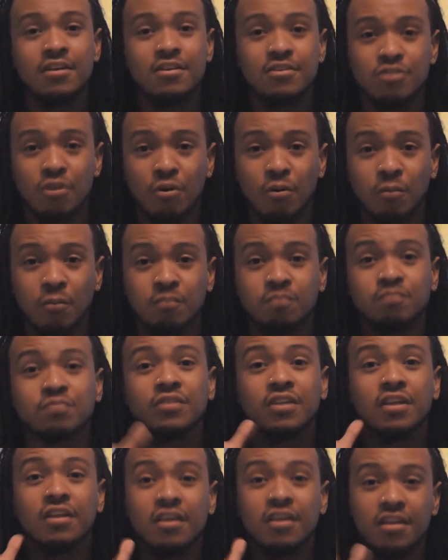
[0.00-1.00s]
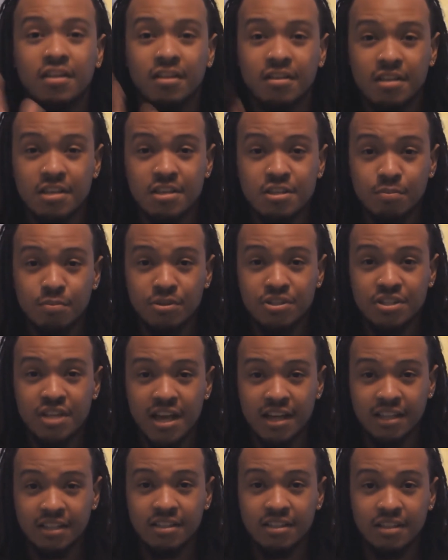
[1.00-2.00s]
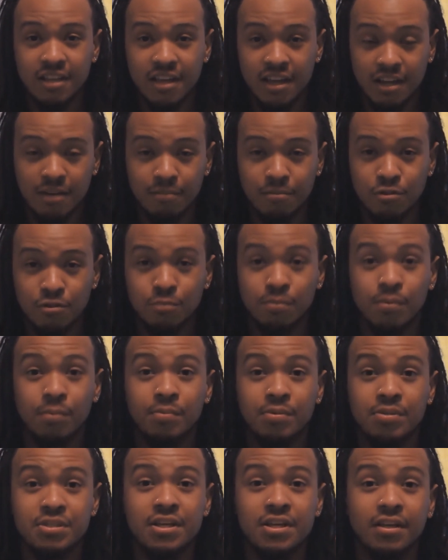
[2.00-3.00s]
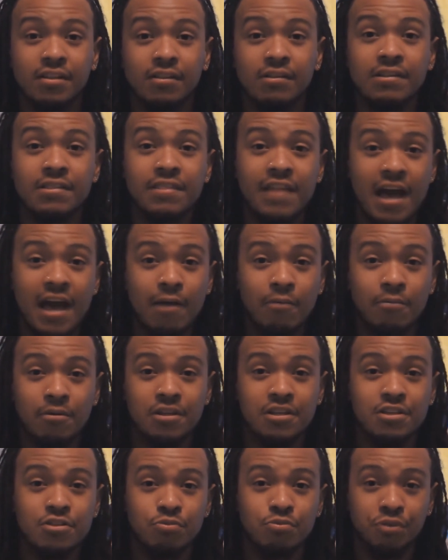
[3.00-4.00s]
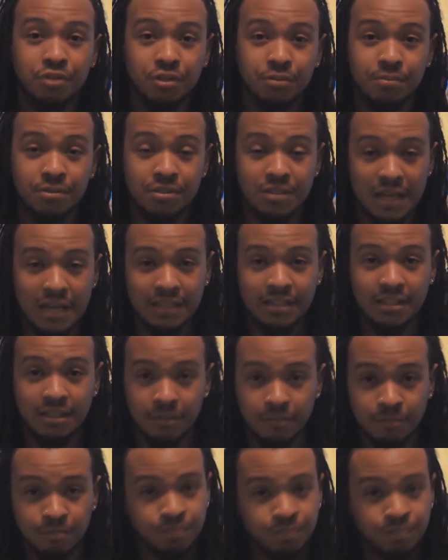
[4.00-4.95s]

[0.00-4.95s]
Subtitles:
So he's protecting the animals, but particularly that one he's really protecting.